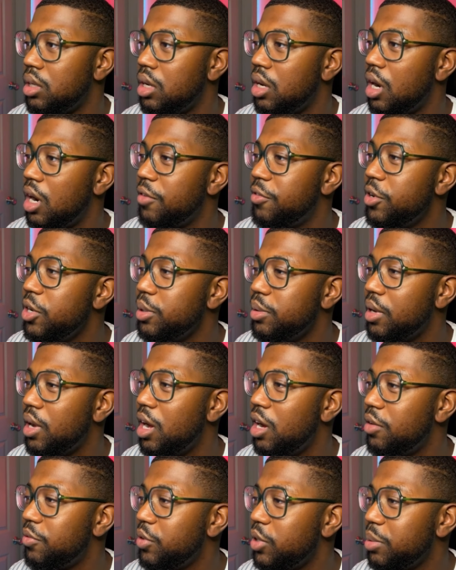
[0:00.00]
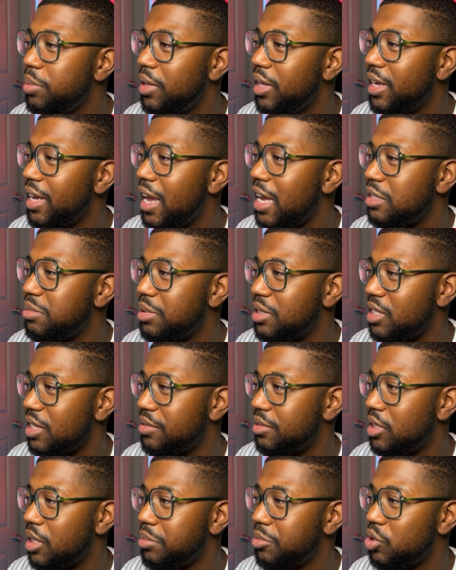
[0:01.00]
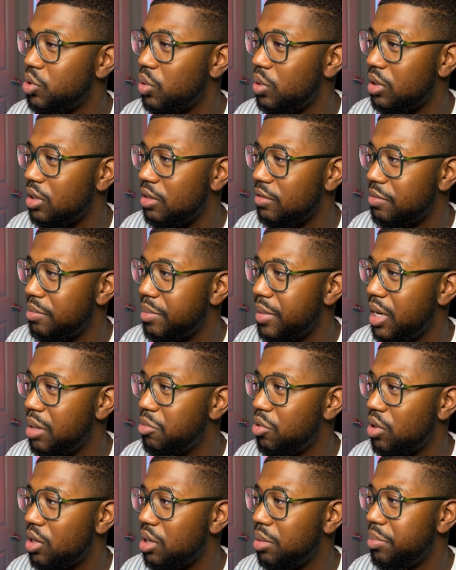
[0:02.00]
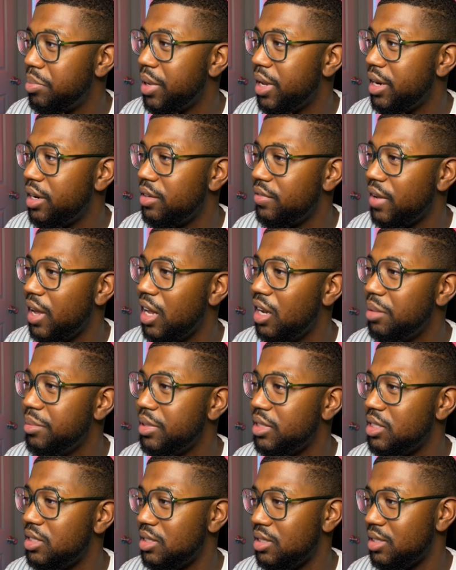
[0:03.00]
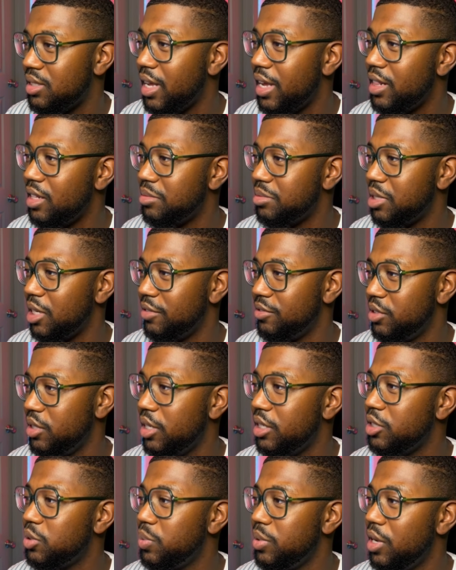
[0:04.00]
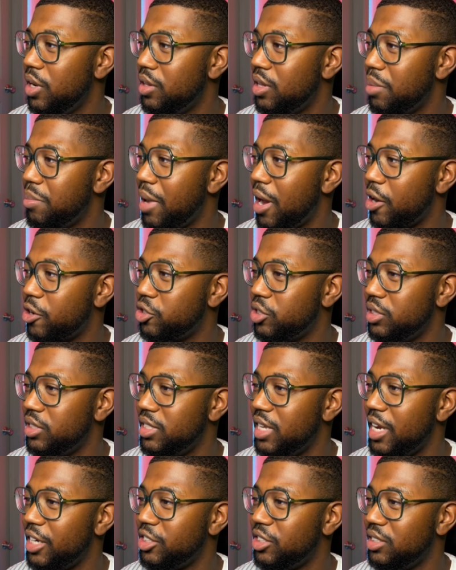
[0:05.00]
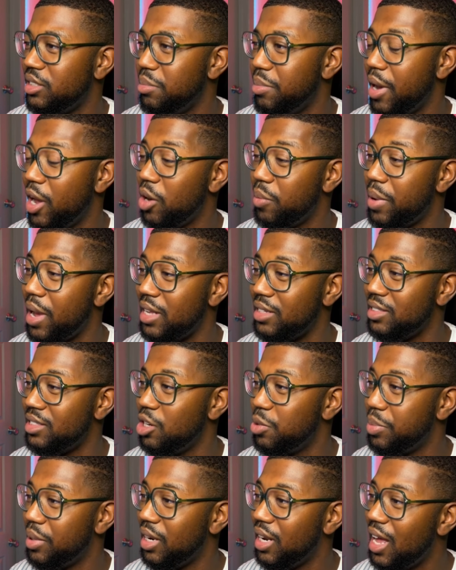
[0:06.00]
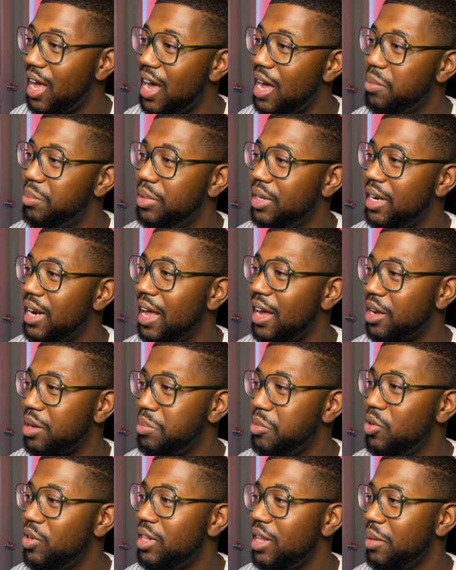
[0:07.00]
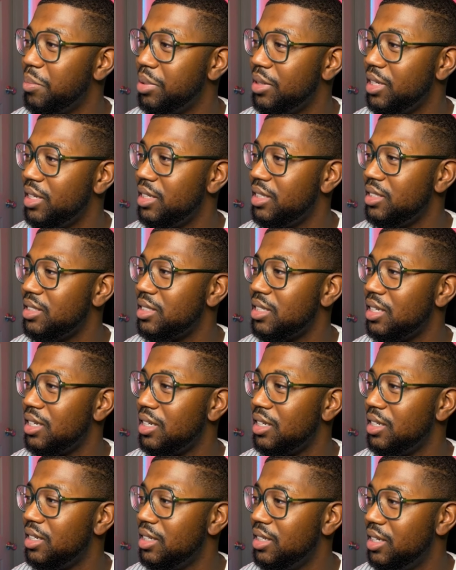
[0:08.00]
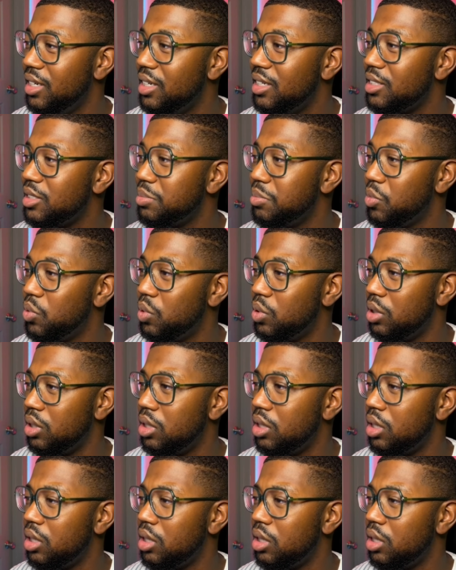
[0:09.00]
Free all free-to-play games must have some sort of minimal competitive element to sustain themselves. Yes, we know that microtransactions and battle passes help a lot, but a community that plays does more.